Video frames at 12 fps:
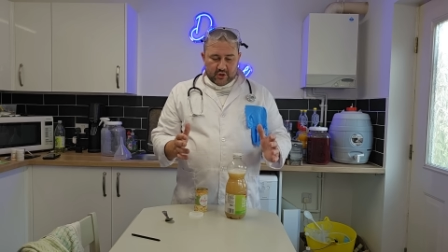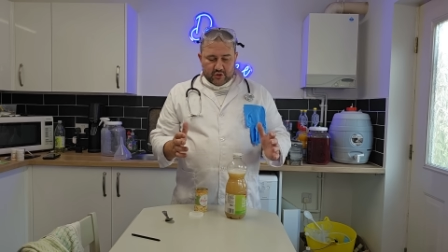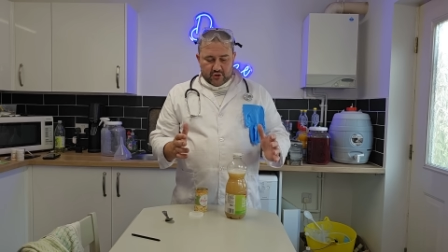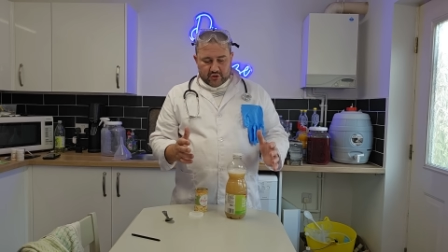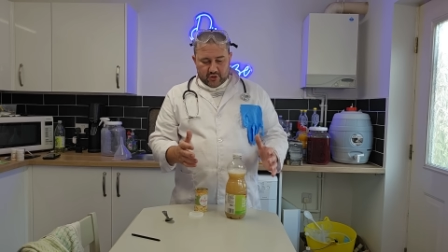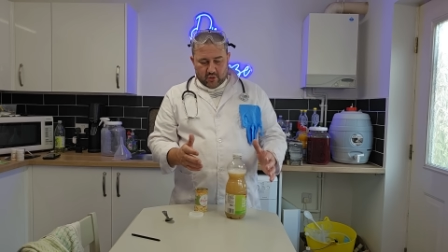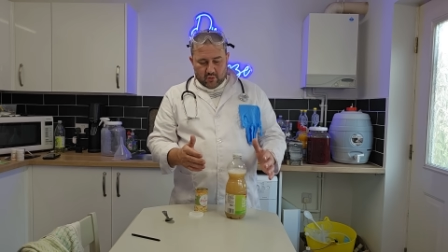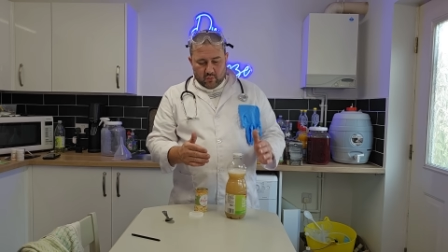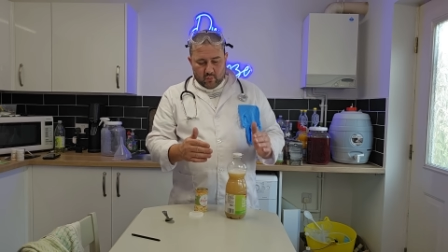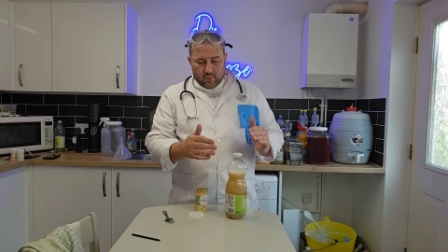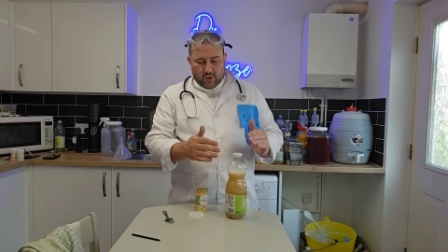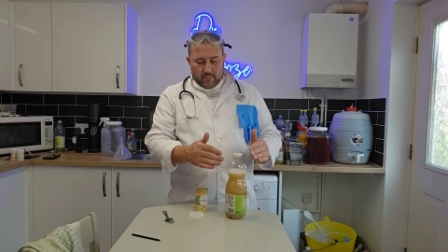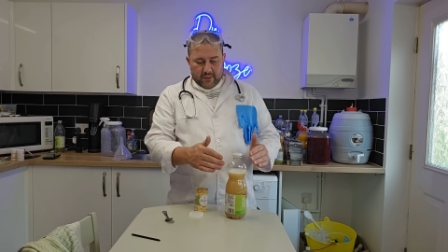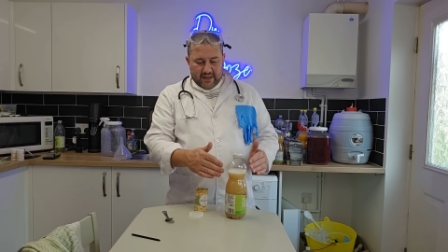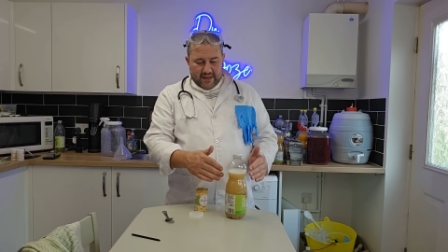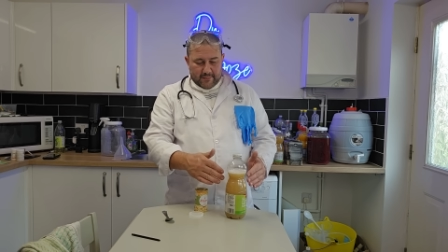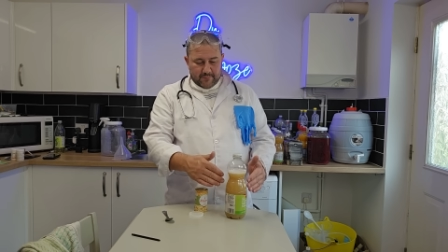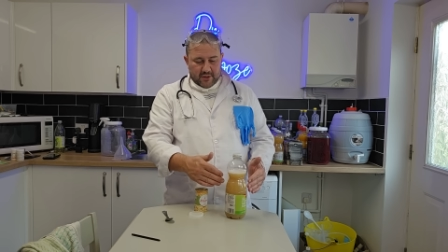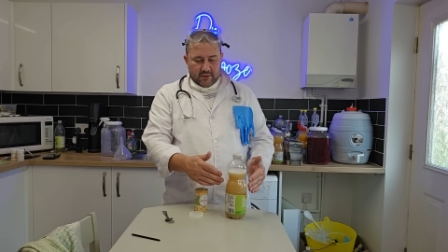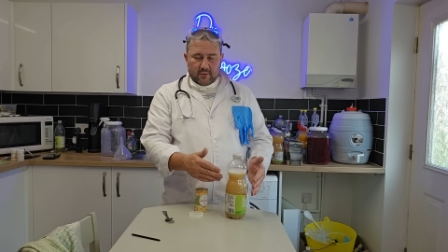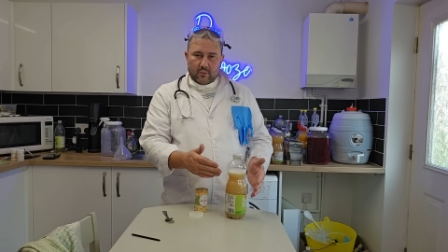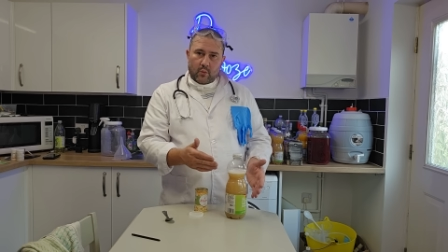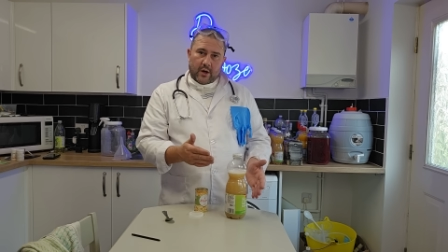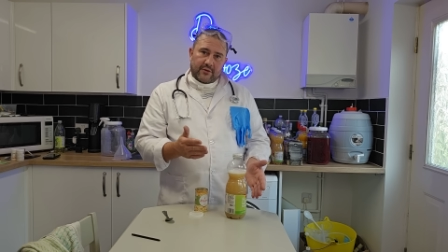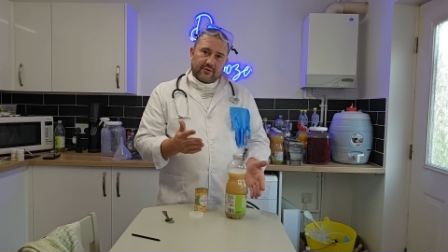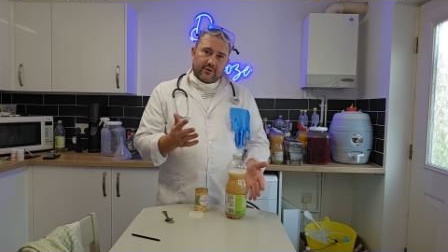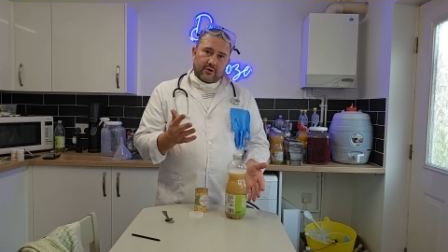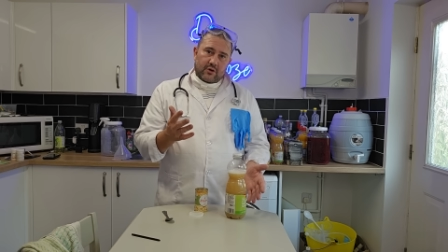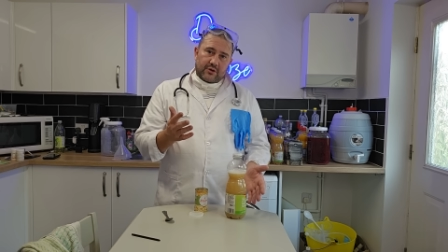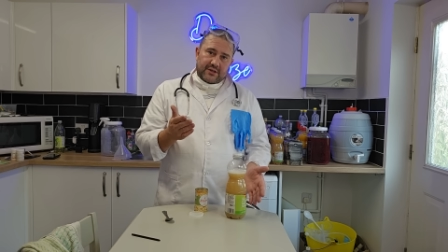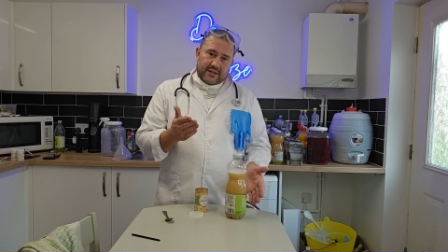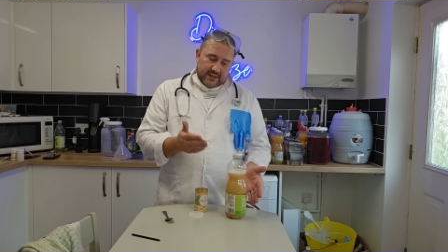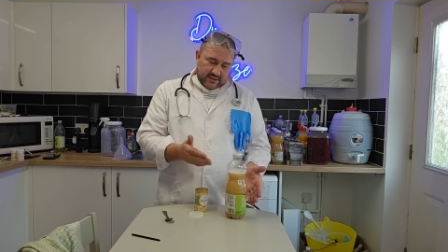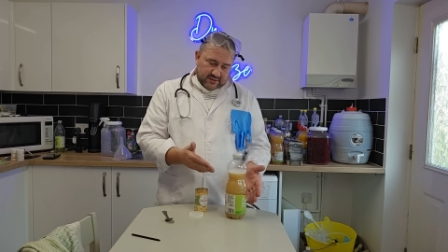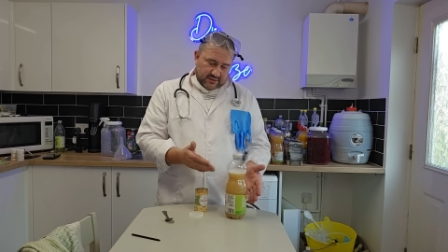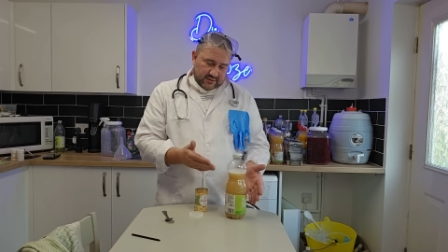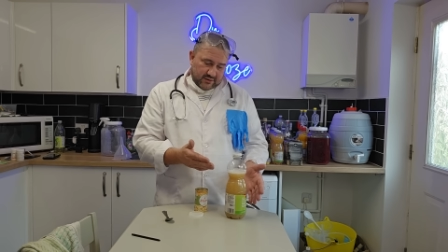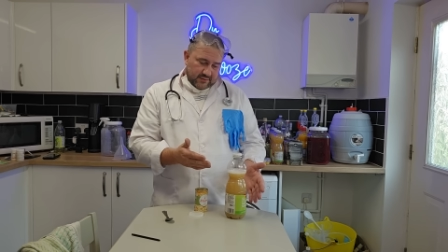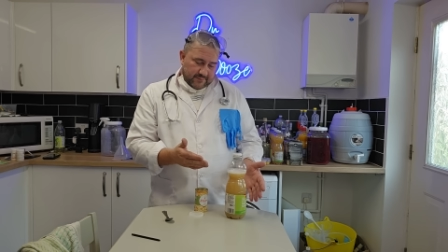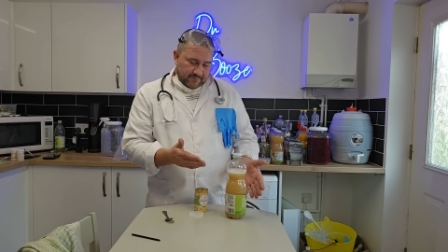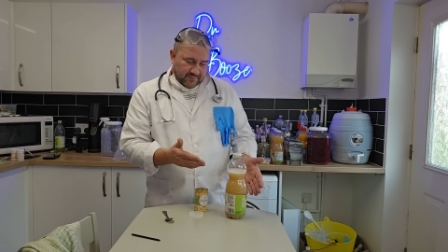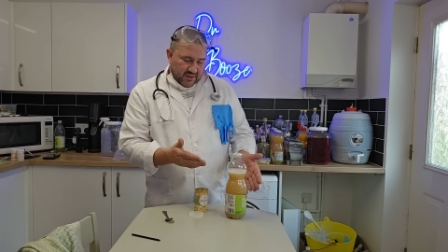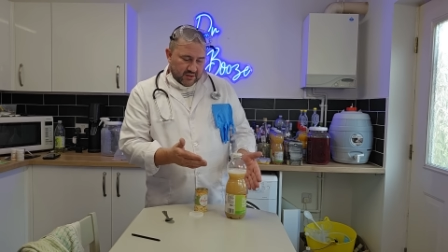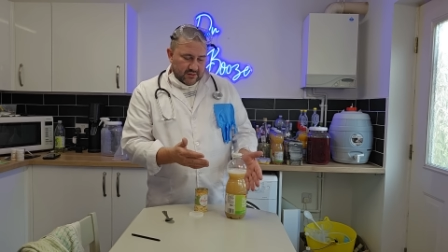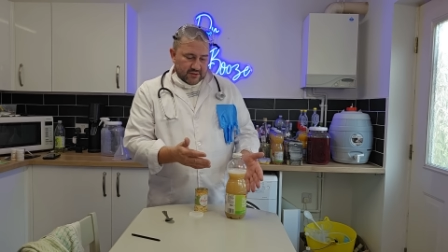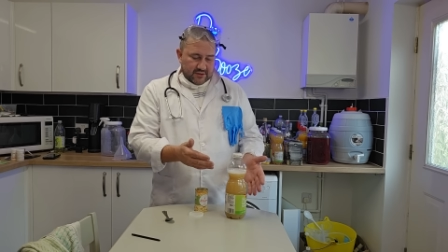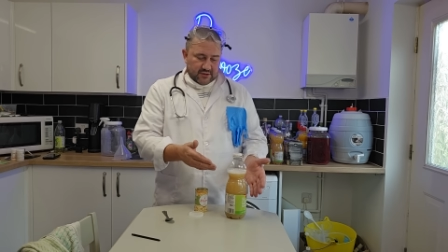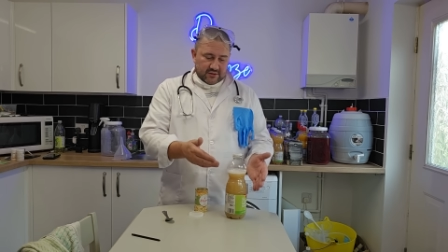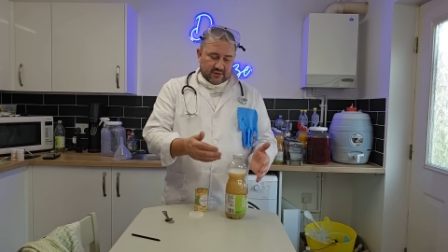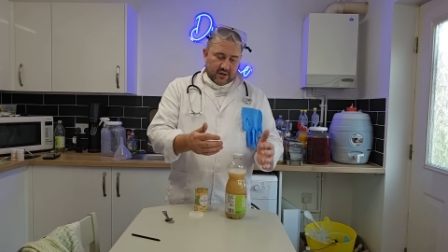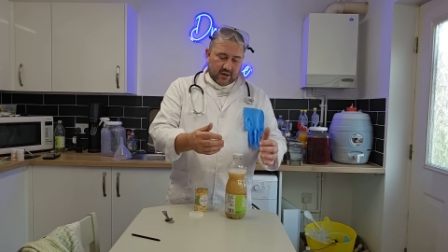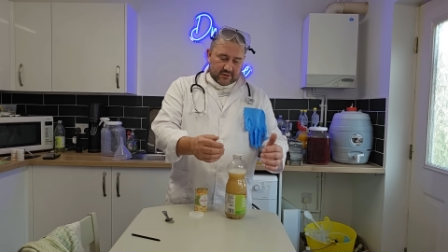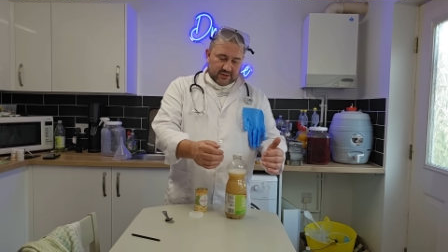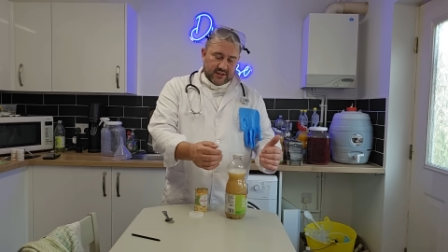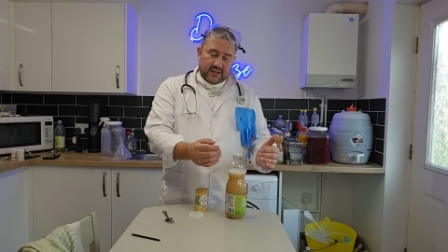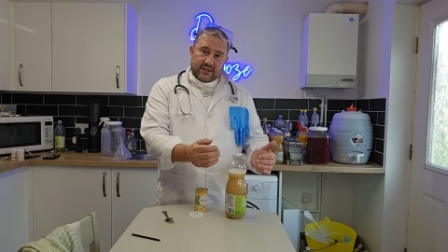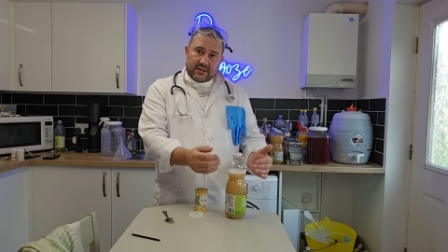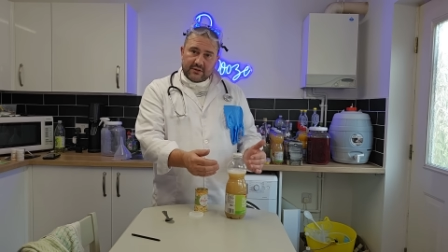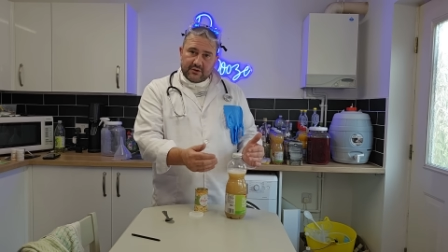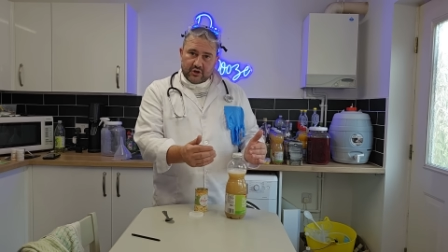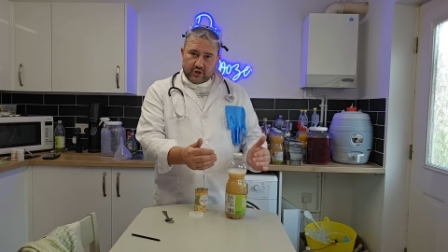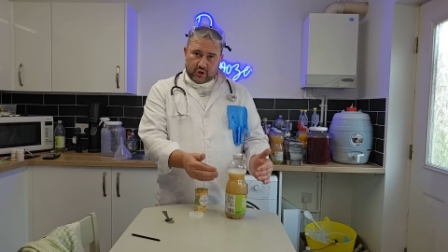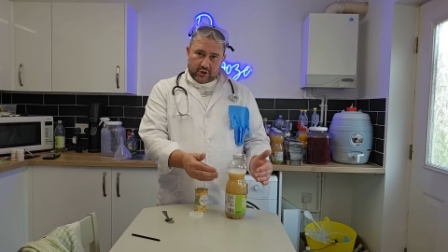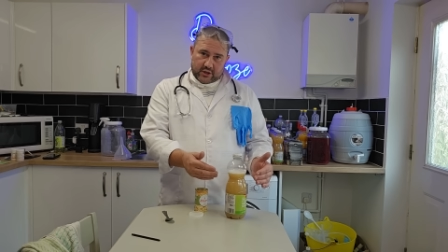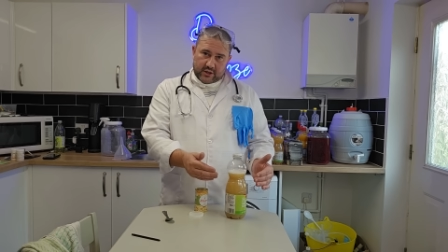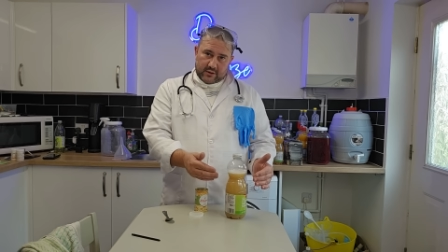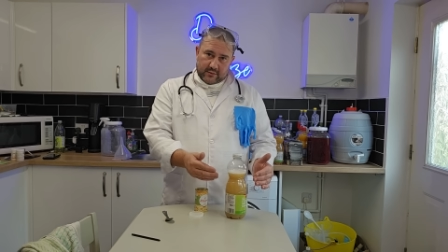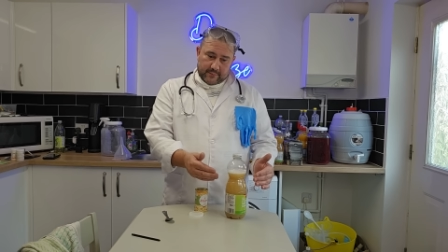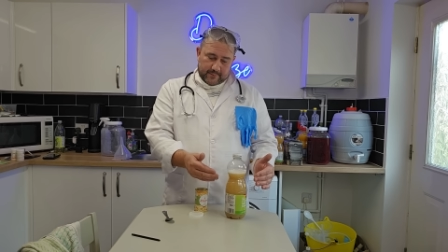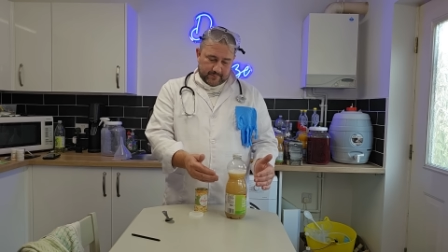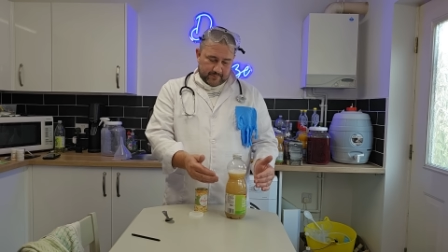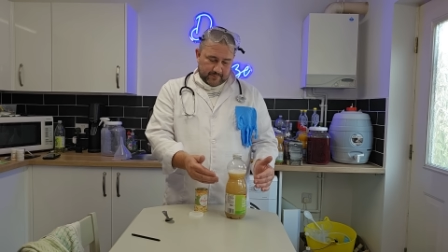So what will happen when the yeast start eating the sugar,